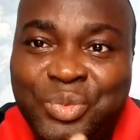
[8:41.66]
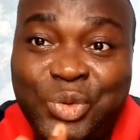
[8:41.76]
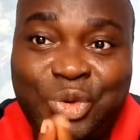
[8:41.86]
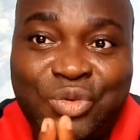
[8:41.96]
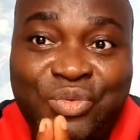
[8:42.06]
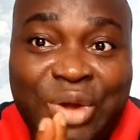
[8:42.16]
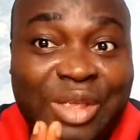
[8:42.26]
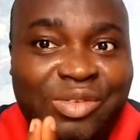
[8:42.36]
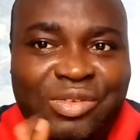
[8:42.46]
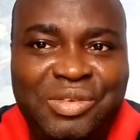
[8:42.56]
with your
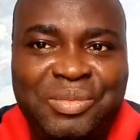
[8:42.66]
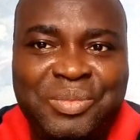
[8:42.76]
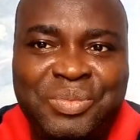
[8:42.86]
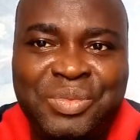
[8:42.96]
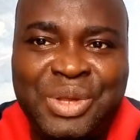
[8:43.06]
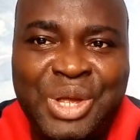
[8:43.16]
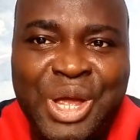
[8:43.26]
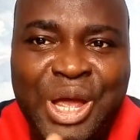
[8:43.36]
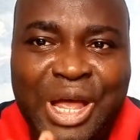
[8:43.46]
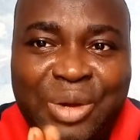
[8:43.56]
friends
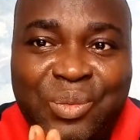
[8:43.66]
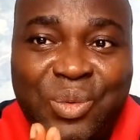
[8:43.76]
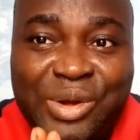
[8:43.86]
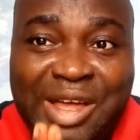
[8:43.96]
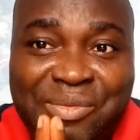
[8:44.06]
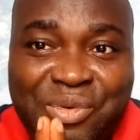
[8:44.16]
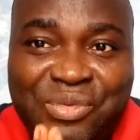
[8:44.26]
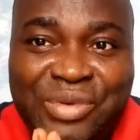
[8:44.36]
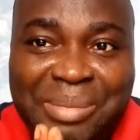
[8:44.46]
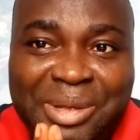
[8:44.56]
and wonderful
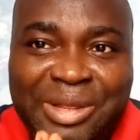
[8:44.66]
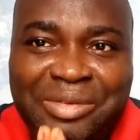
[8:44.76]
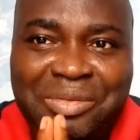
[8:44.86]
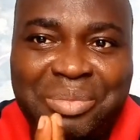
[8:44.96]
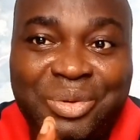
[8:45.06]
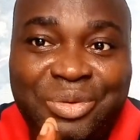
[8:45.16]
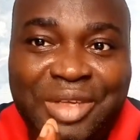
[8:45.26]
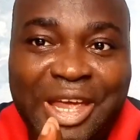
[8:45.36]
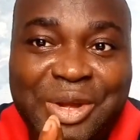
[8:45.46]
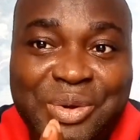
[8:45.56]
families,
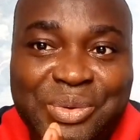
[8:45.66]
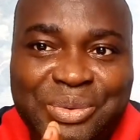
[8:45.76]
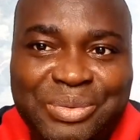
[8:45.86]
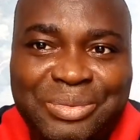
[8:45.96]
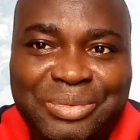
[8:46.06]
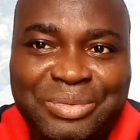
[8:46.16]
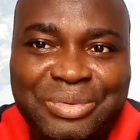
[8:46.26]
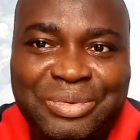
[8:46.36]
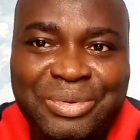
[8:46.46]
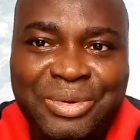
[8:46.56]
because I know
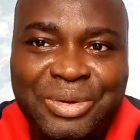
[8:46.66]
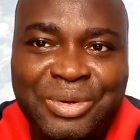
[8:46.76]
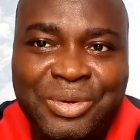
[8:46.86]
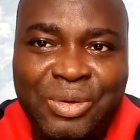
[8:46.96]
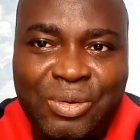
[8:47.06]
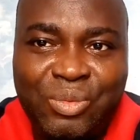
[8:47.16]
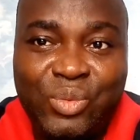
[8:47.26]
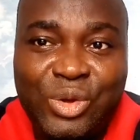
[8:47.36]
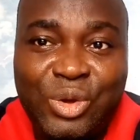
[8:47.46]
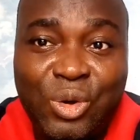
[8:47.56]

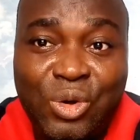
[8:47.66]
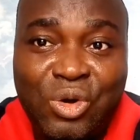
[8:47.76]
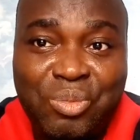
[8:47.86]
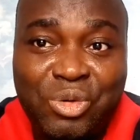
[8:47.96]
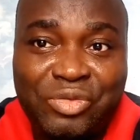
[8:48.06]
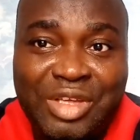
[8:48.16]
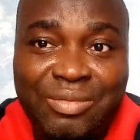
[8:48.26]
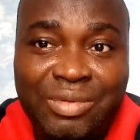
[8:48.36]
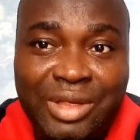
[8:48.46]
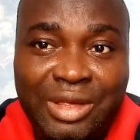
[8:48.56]
we all must
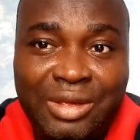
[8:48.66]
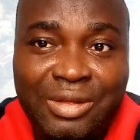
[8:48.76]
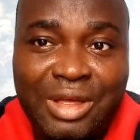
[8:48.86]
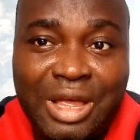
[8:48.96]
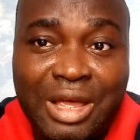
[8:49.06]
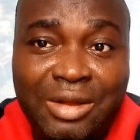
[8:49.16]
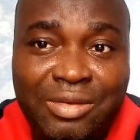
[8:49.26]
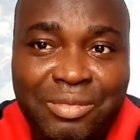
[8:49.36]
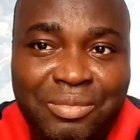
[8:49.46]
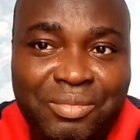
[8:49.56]
have had
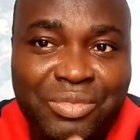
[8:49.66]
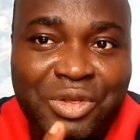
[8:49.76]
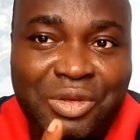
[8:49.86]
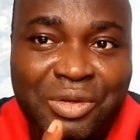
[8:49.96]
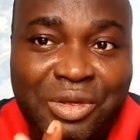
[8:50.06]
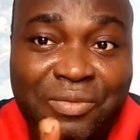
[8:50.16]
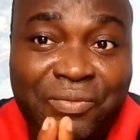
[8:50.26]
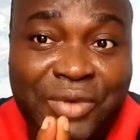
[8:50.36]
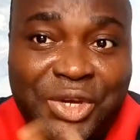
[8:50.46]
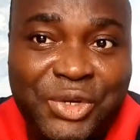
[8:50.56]

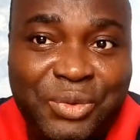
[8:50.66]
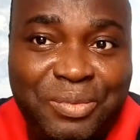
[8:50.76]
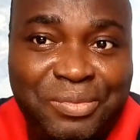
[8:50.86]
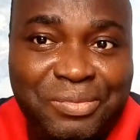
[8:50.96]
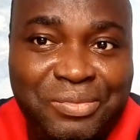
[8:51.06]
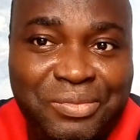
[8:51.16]
infection,